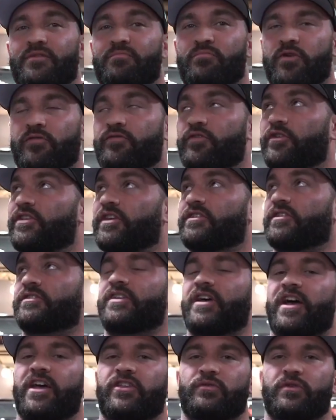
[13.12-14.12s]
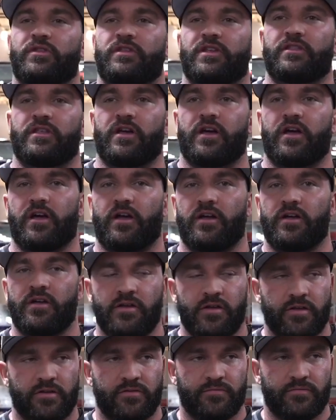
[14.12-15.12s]
For first exercise, we did
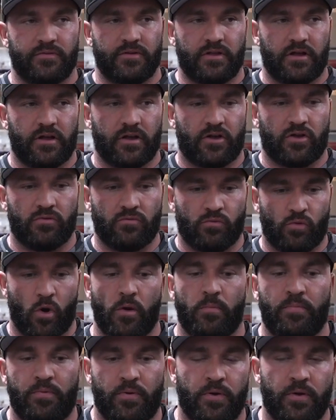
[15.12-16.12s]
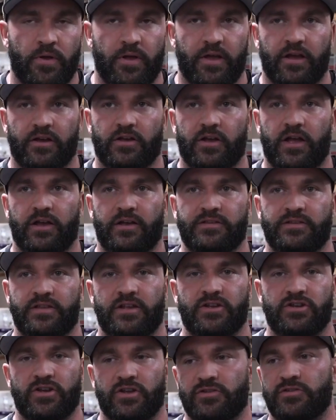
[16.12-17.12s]
rope
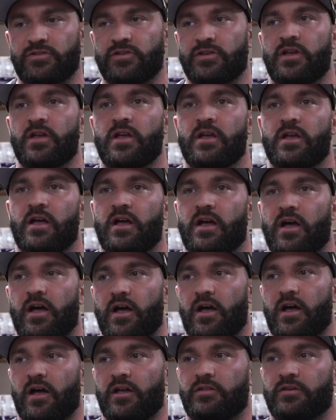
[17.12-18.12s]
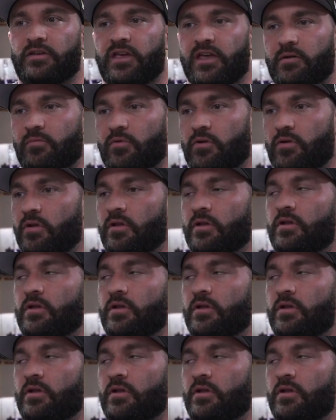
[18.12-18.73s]
extensions, the cable,